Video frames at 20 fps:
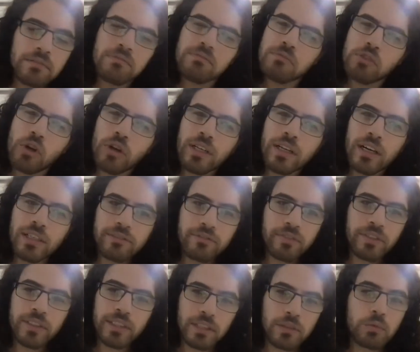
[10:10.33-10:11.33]
your gut
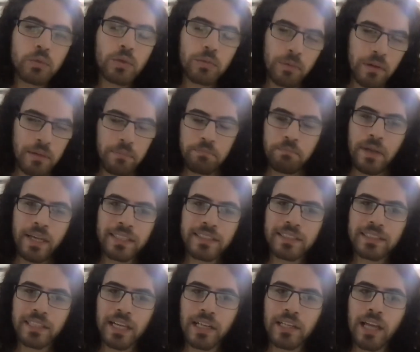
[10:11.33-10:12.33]
feeling will
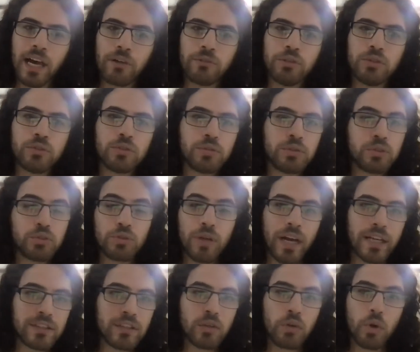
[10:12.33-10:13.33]
basically allow you to
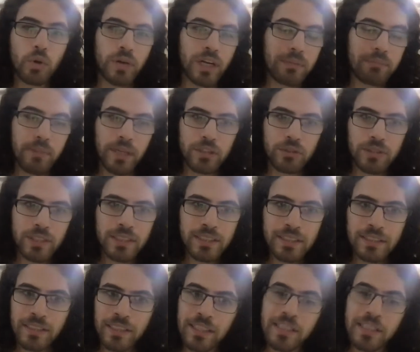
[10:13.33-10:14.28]
track the correct metrics.